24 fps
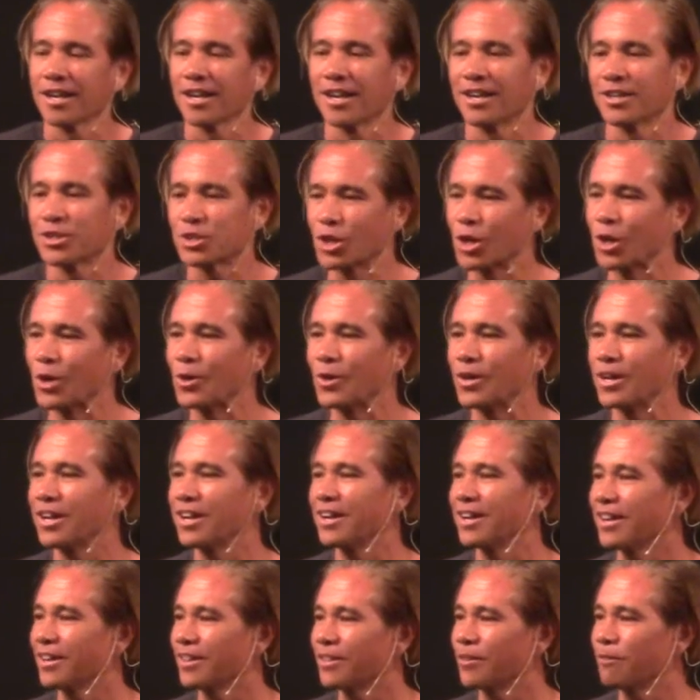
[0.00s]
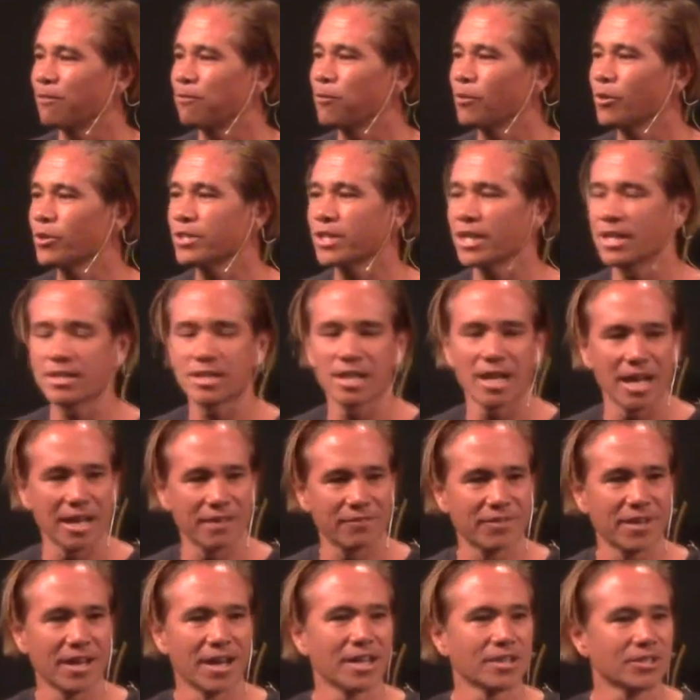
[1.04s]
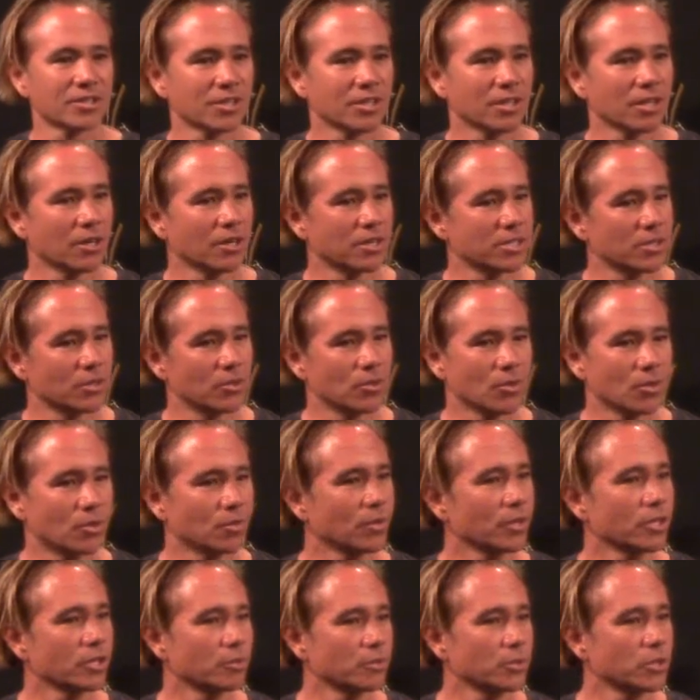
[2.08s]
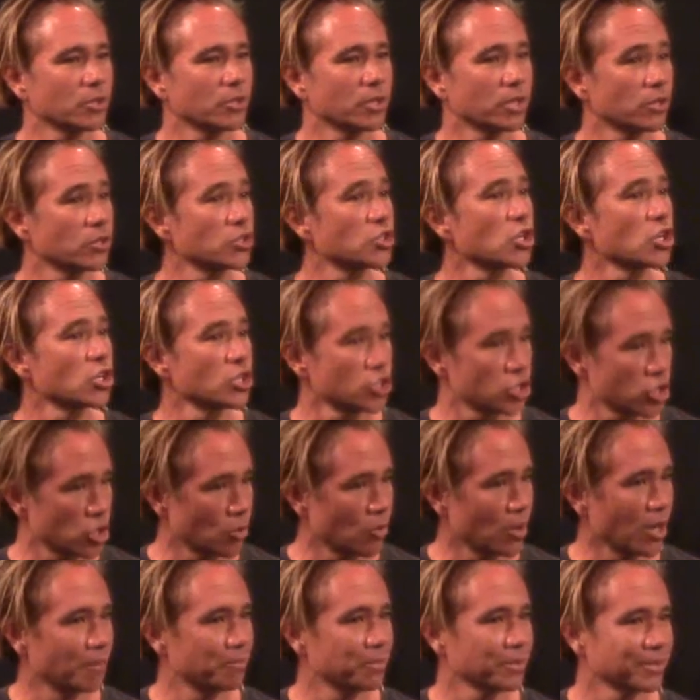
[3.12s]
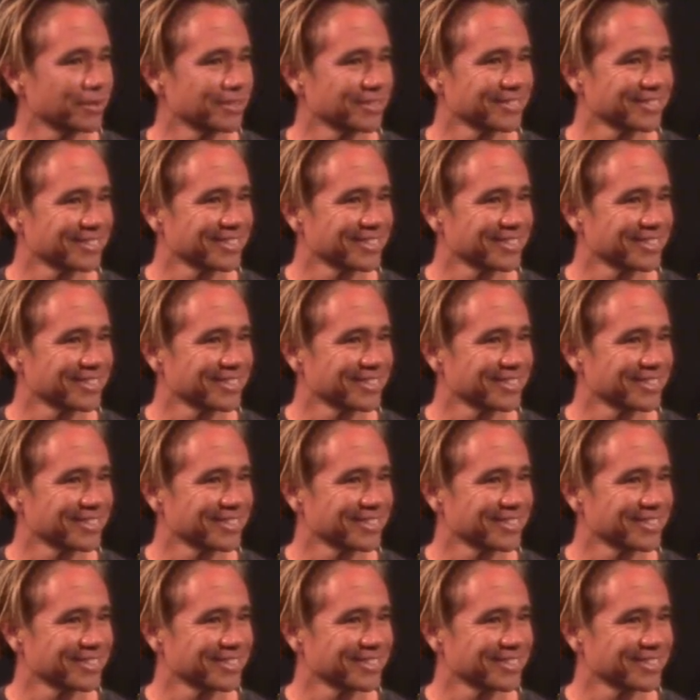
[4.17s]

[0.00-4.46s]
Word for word: So the fourth day I said, I've got to go. I said, Lord, what do you want me to do? He goes, show up.